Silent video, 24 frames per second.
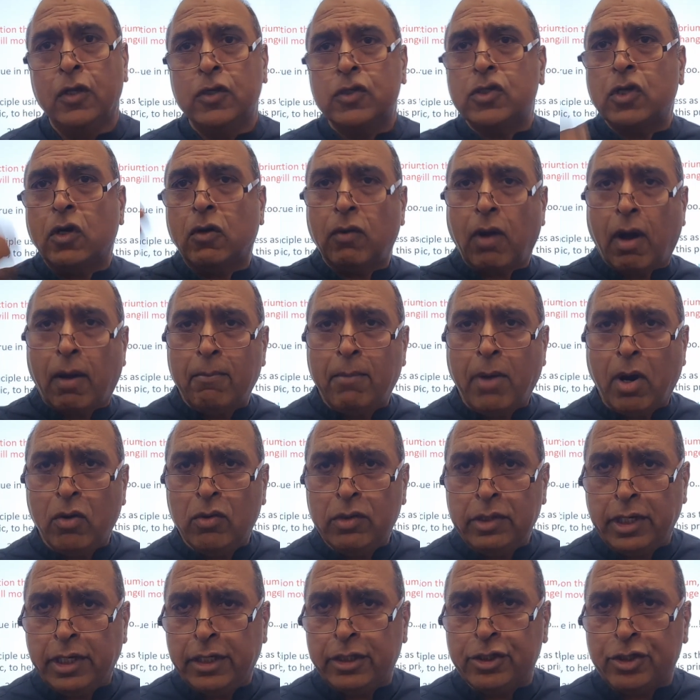So
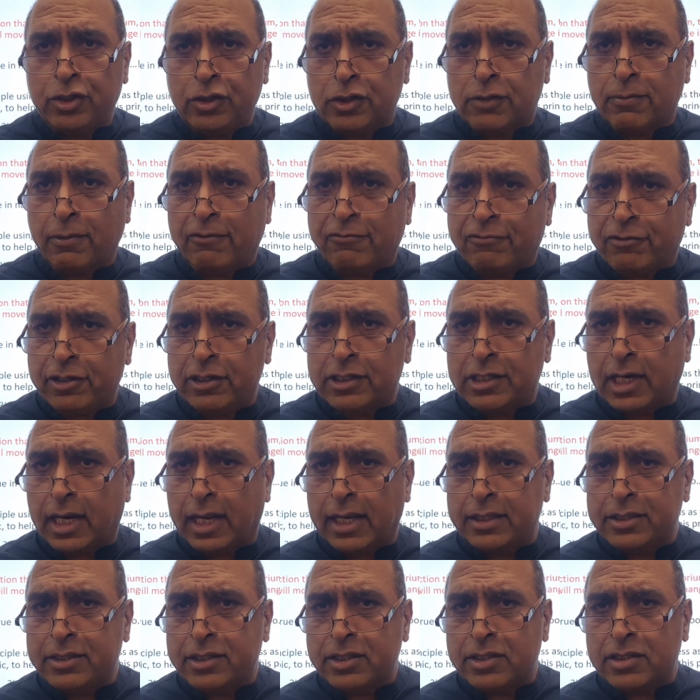ammonia is used to make
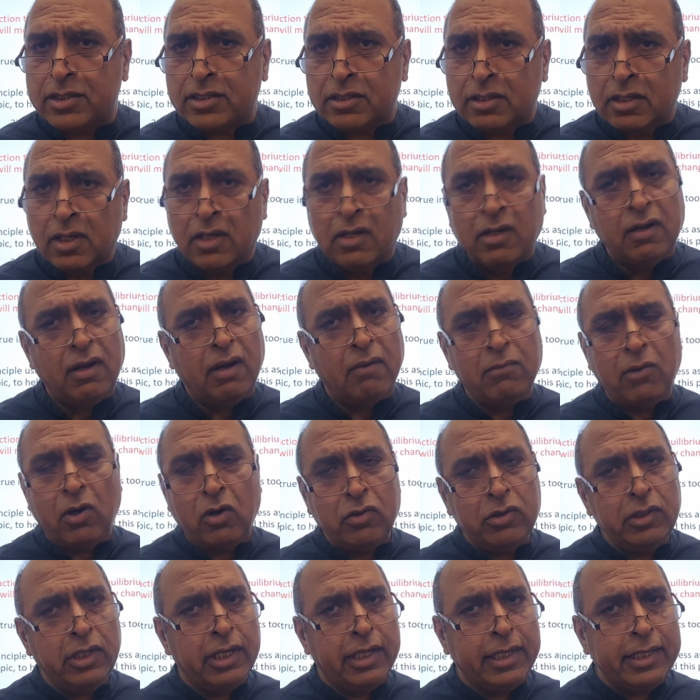fertilizers.
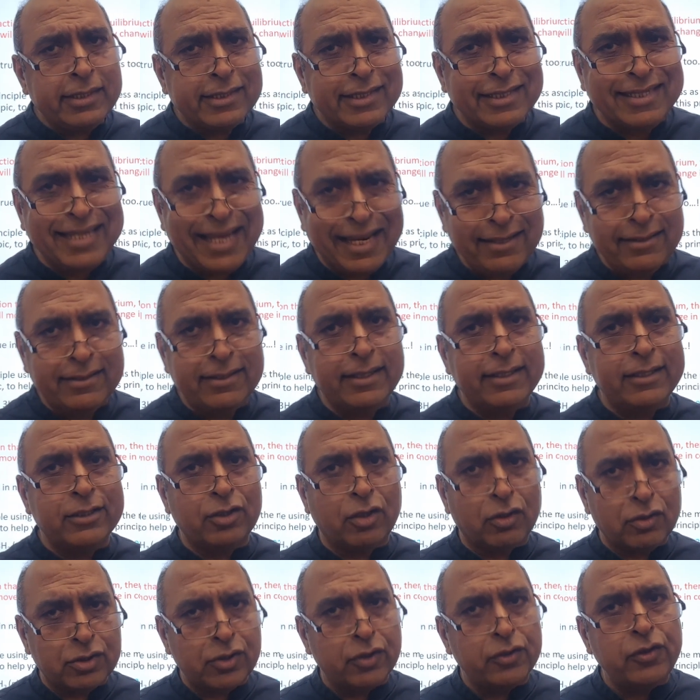Ammonia, incidentally, is
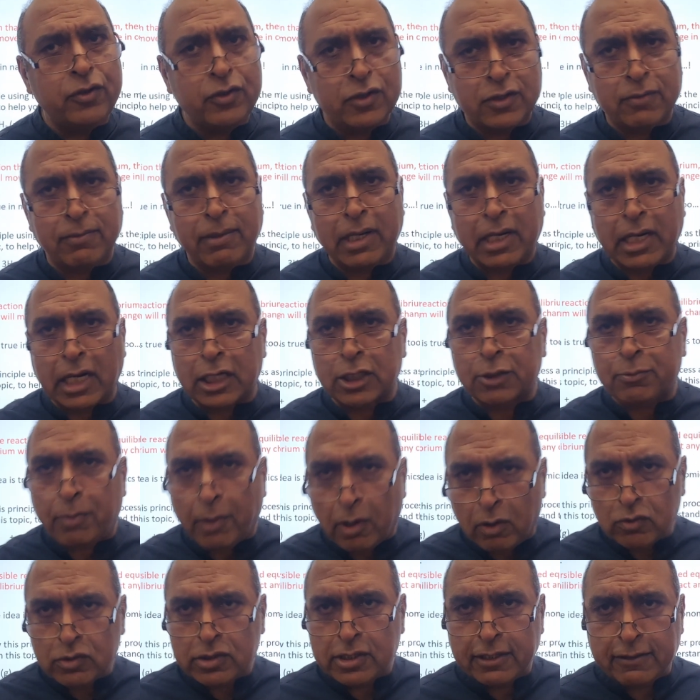also used to make
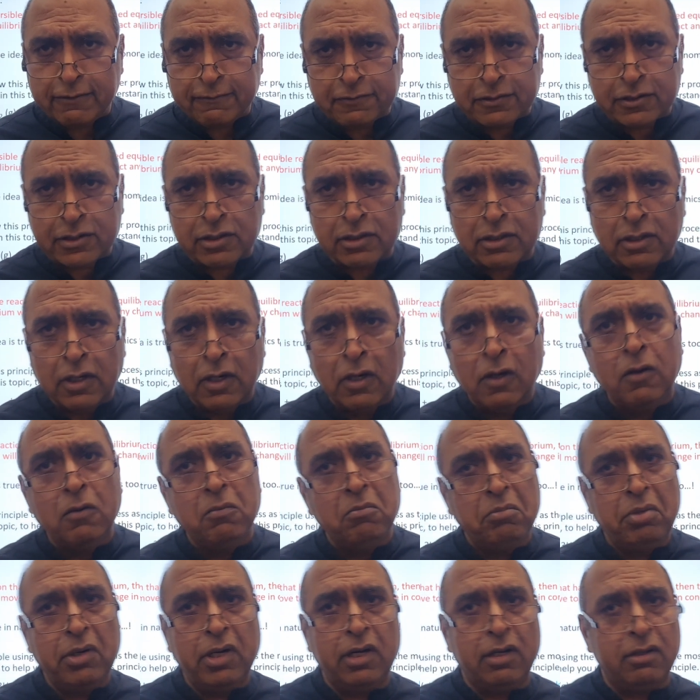explosives,
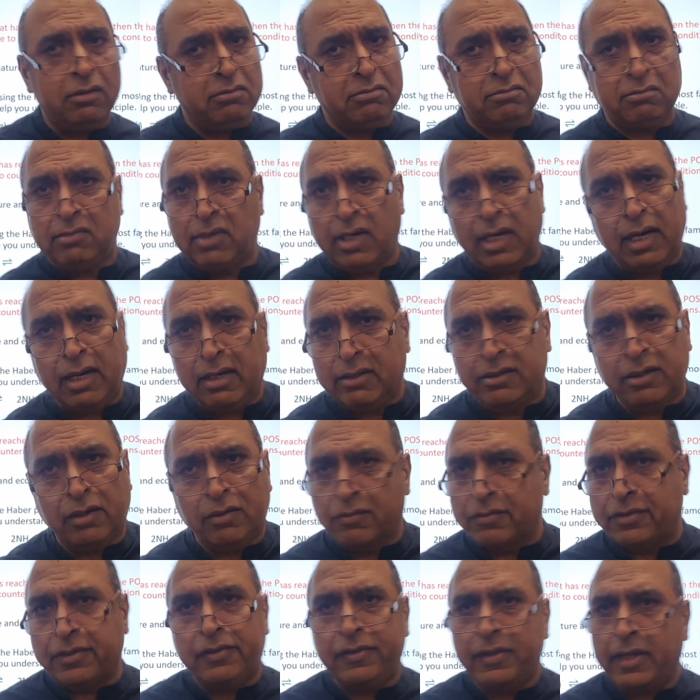but I
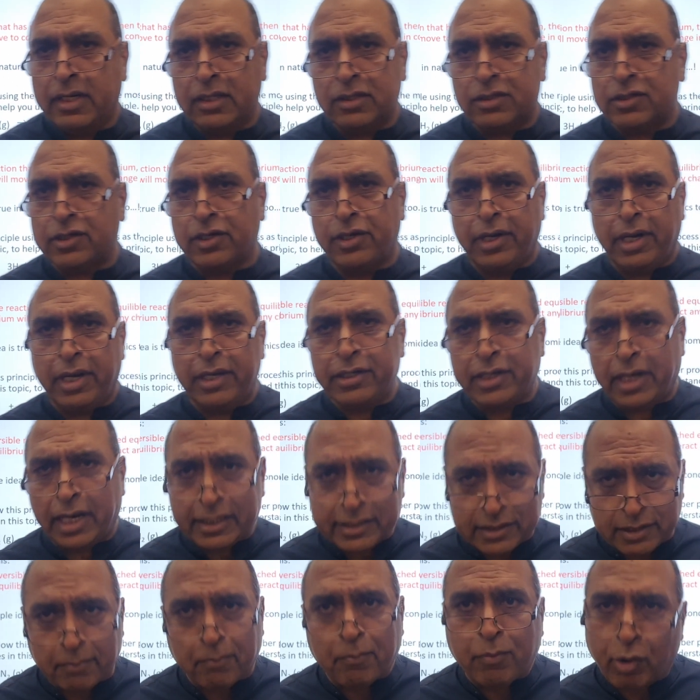don't think that's
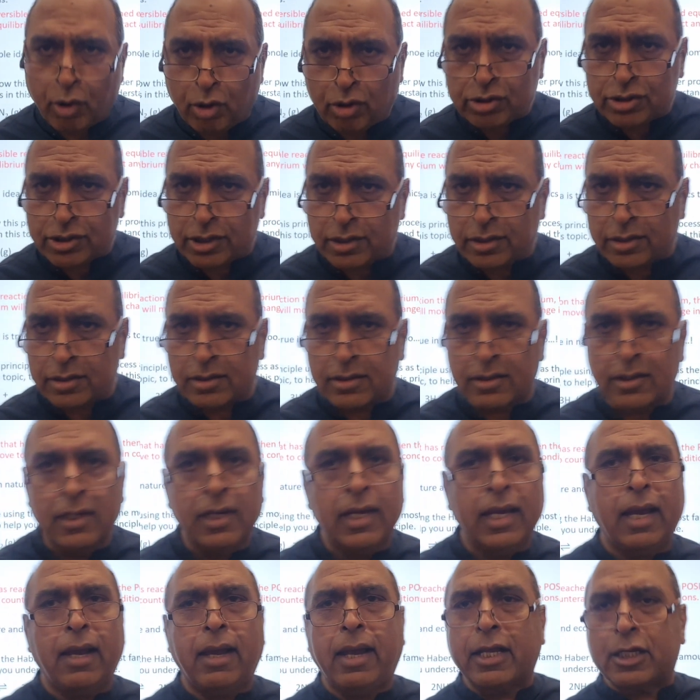as important.
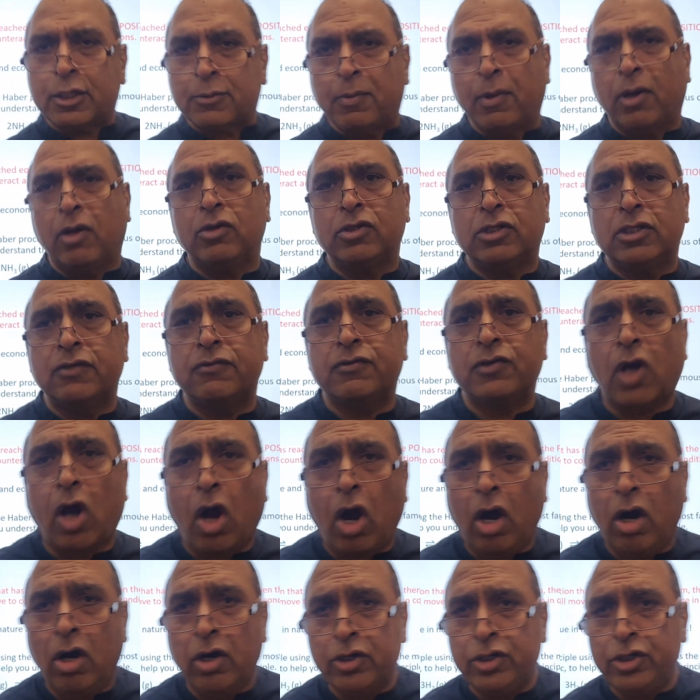Explosives
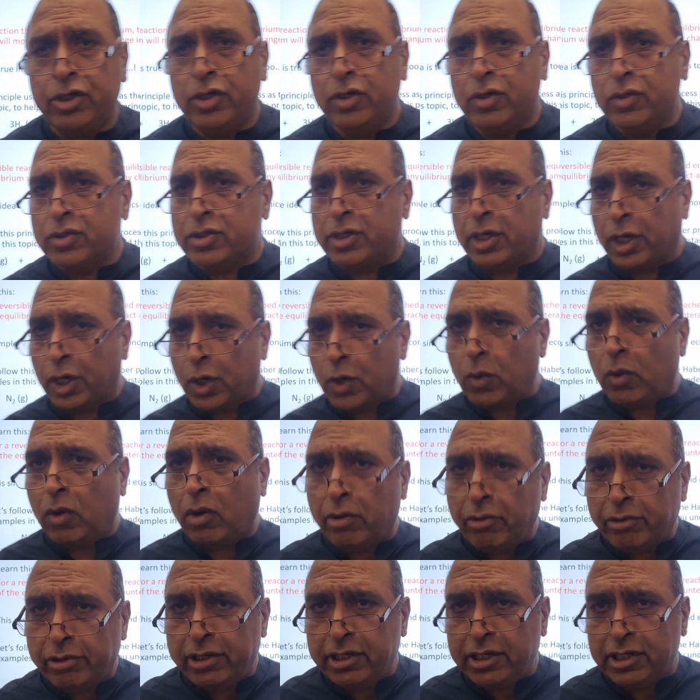are used in
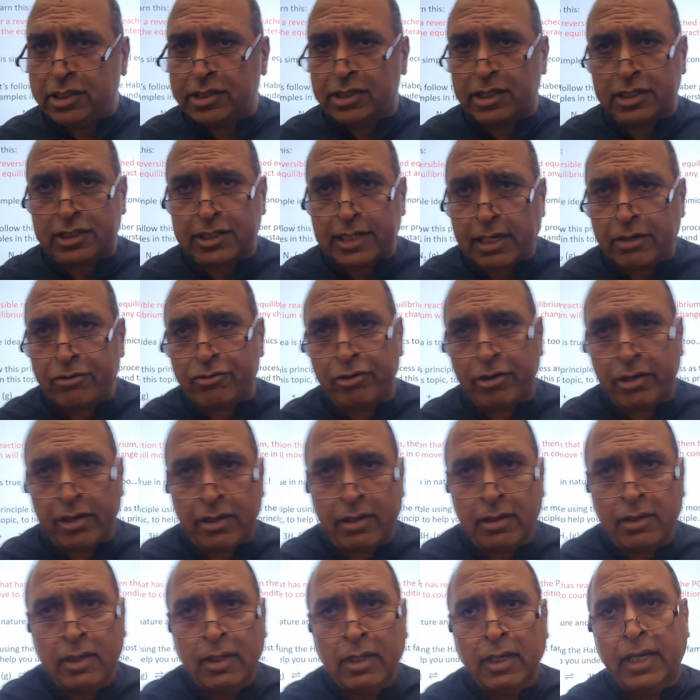quarries,
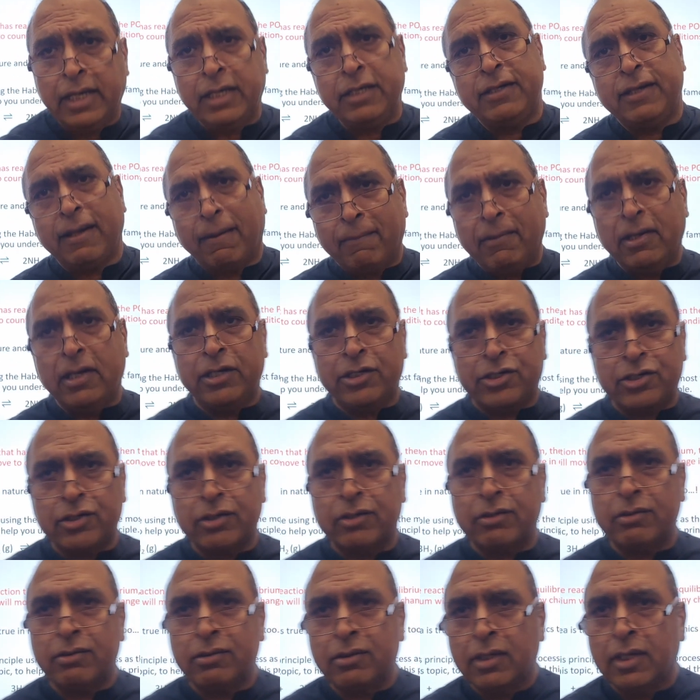etc., in
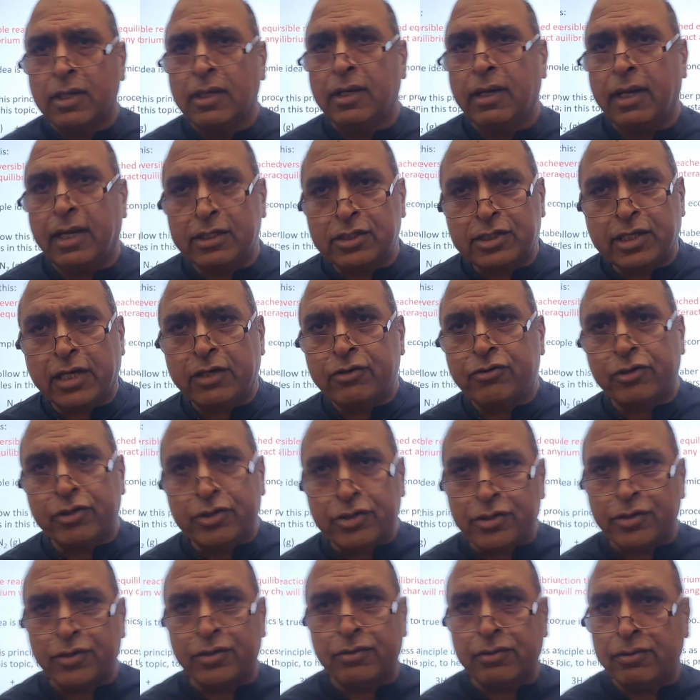demolition, etc.,
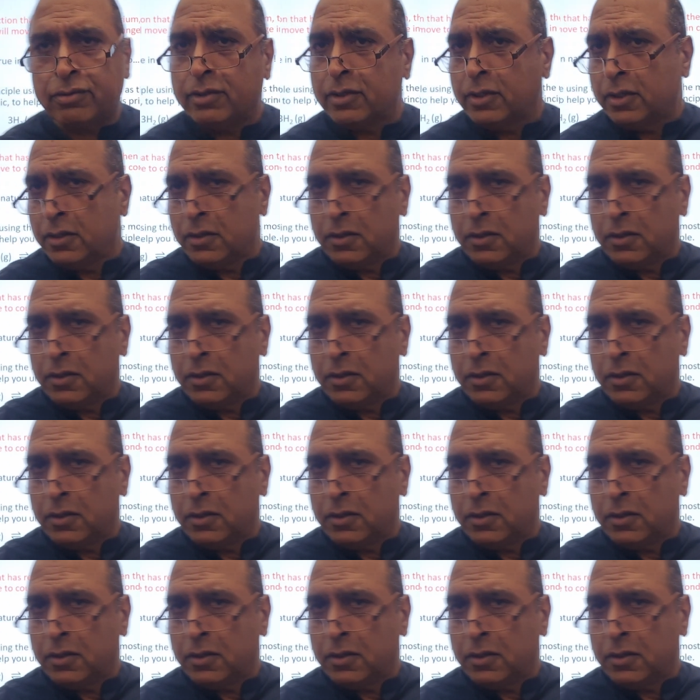to